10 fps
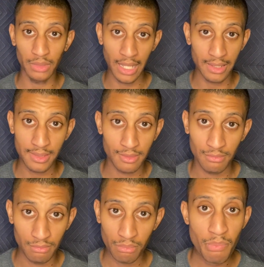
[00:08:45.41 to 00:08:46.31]
That's
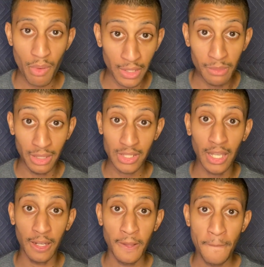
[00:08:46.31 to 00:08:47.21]
pretty much
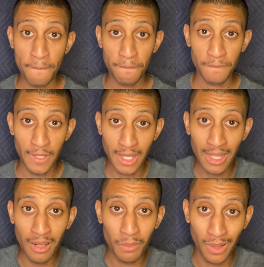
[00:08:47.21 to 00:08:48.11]
it. You
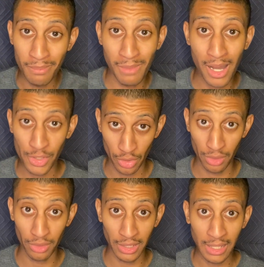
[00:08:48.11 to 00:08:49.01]
can't upgrade
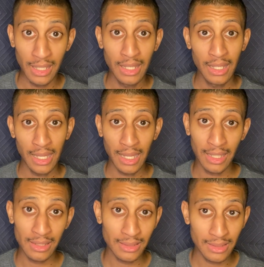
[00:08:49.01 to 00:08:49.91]
modularly,
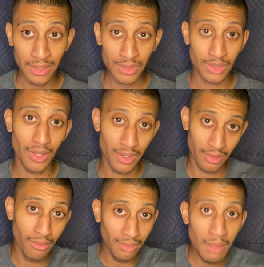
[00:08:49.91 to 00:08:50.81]
and it's
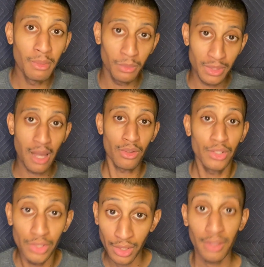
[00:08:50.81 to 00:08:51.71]
a limit with how
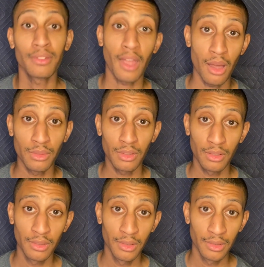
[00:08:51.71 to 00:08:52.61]
good you're gonna sound.
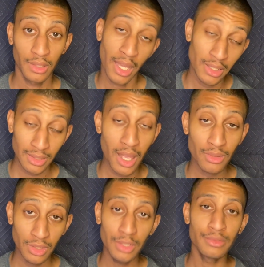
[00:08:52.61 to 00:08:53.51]
Can you
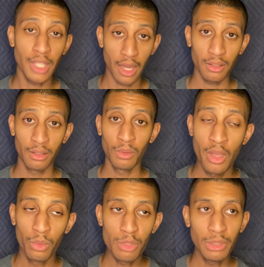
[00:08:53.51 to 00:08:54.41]
sound good? Yeah.
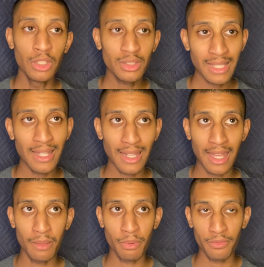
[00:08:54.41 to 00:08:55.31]
Will you be looked at
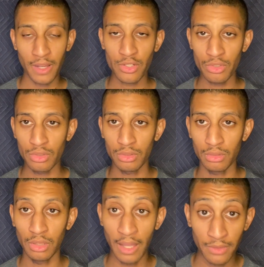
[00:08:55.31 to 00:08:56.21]
a professional
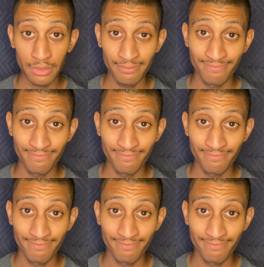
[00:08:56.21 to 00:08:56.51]
level?